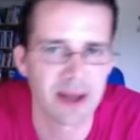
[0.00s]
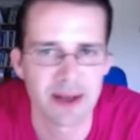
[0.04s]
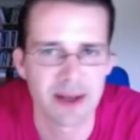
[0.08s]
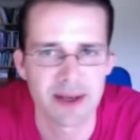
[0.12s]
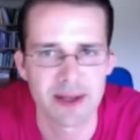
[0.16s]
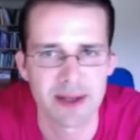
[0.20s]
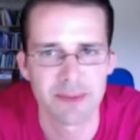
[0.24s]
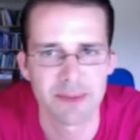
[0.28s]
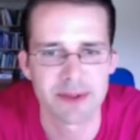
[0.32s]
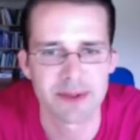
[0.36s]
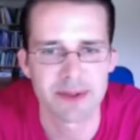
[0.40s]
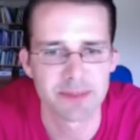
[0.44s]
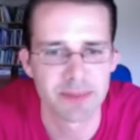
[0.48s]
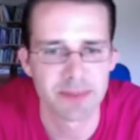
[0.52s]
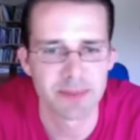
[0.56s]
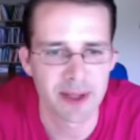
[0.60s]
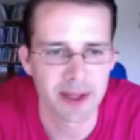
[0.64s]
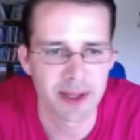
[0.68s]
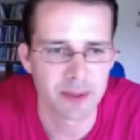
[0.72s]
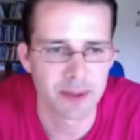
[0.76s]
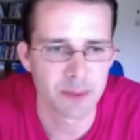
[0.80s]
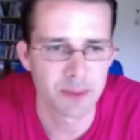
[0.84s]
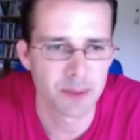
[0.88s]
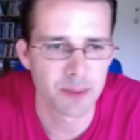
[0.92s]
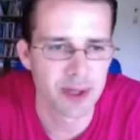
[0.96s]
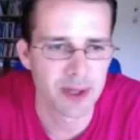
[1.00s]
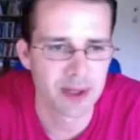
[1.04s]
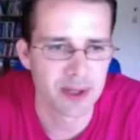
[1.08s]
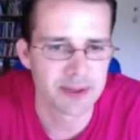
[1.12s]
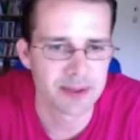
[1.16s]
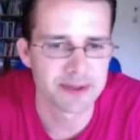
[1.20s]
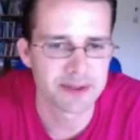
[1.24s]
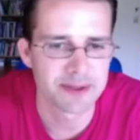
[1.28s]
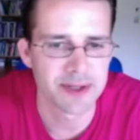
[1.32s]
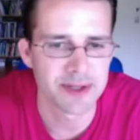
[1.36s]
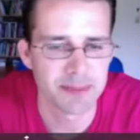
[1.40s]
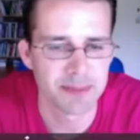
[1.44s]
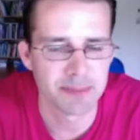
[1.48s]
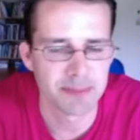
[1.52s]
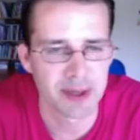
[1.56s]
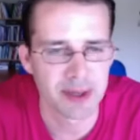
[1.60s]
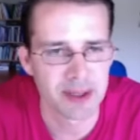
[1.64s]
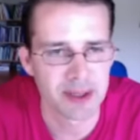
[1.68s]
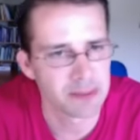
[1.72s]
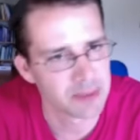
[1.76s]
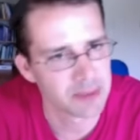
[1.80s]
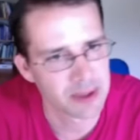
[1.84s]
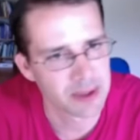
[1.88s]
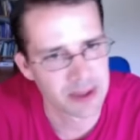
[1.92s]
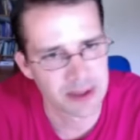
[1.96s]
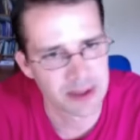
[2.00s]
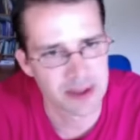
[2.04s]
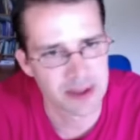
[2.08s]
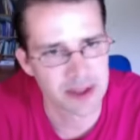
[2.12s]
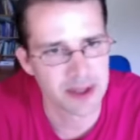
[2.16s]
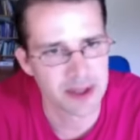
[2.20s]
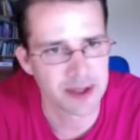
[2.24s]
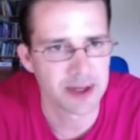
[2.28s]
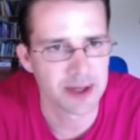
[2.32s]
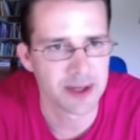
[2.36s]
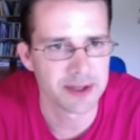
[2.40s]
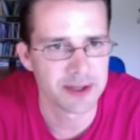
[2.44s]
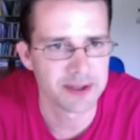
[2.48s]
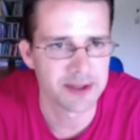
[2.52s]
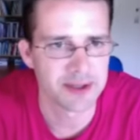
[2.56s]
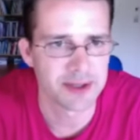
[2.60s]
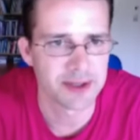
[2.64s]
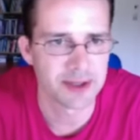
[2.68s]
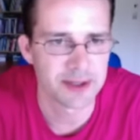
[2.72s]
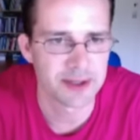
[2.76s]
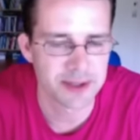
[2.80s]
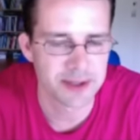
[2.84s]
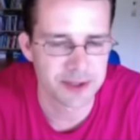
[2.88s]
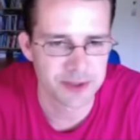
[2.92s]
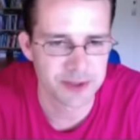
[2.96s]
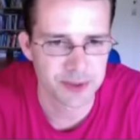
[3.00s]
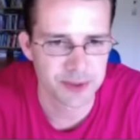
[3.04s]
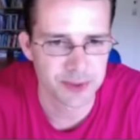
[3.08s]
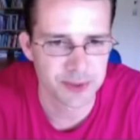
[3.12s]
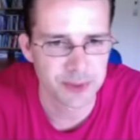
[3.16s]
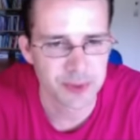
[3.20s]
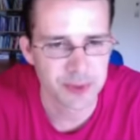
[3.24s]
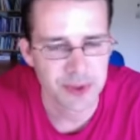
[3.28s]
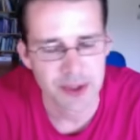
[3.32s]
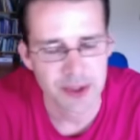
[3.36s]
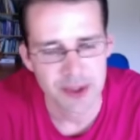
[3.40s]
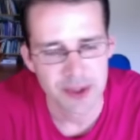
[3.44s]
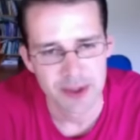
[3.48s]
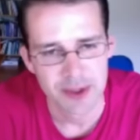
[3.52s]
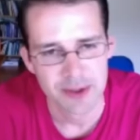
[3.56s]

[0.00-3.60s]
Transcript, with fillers: and he was playing Wahls in Baden-Baden in 1992,